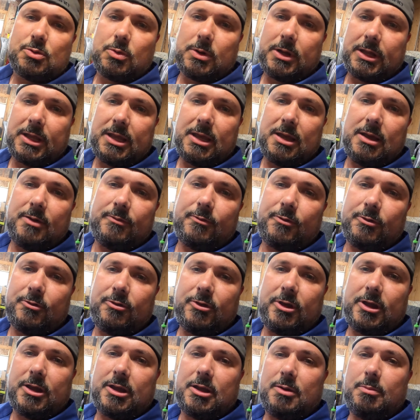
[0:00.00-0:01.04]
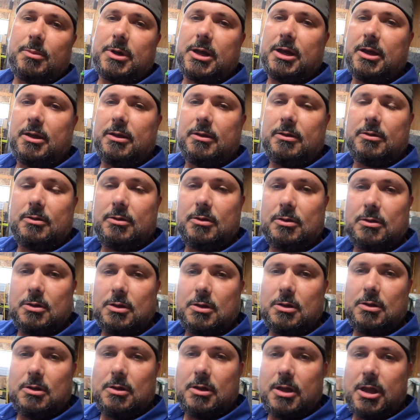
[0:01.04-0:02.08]
what I get for taking my
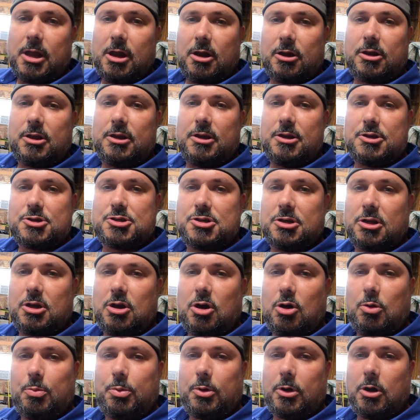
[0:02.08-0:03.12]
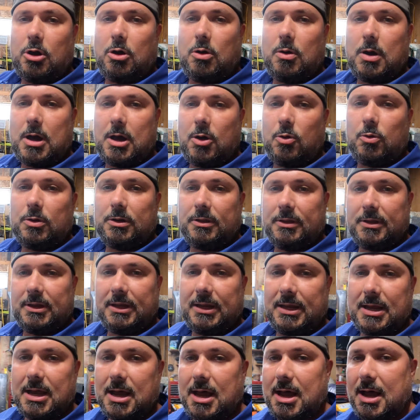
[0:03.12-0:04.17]
air-conditioned GoPro out in
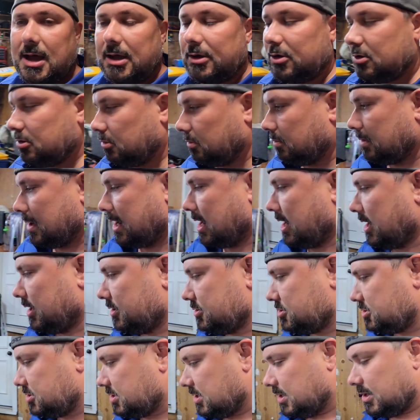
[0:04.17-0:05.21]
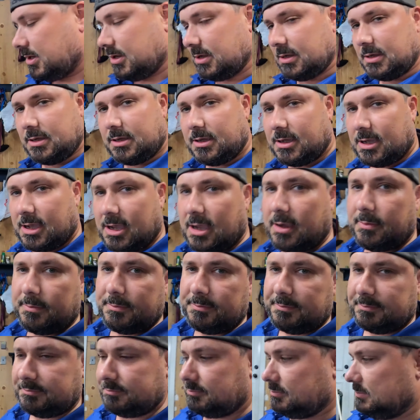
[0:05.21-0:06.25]
the hot garage.
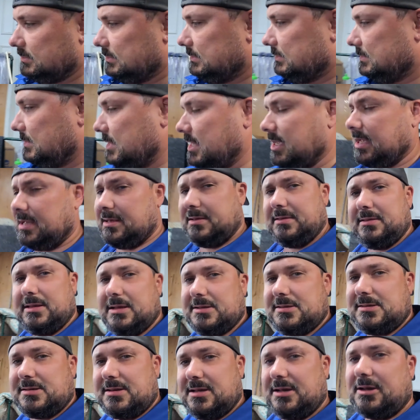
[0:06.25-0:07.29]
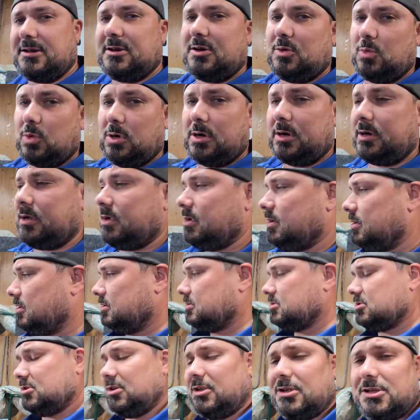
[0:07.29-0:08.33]
Yeah, that's not gonna work.
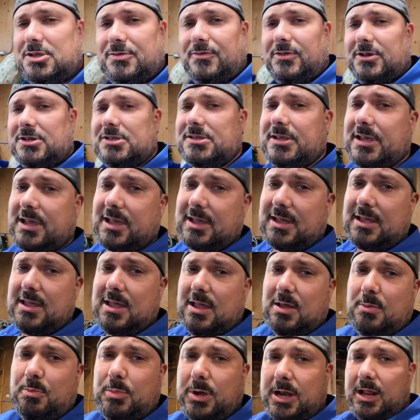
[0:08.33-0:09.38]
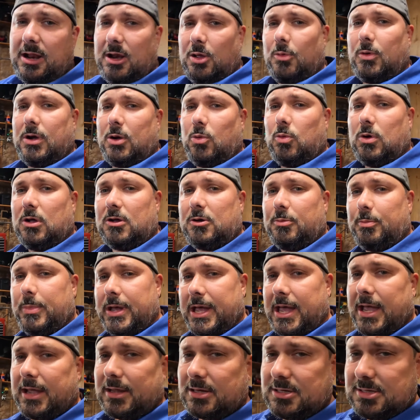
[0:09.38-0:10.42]
So let's fix that. But anyway, welcome
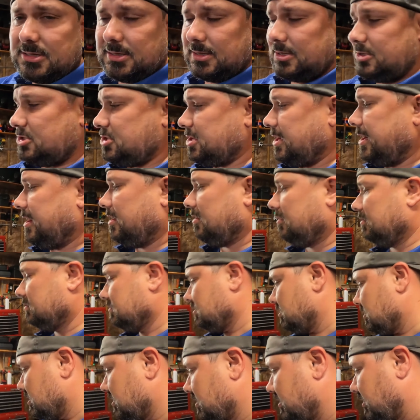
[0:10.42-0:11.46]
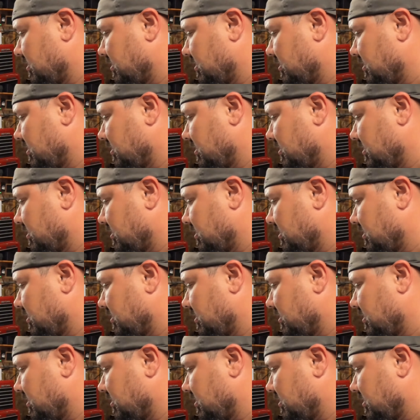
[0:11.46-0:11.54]
back to the channel. I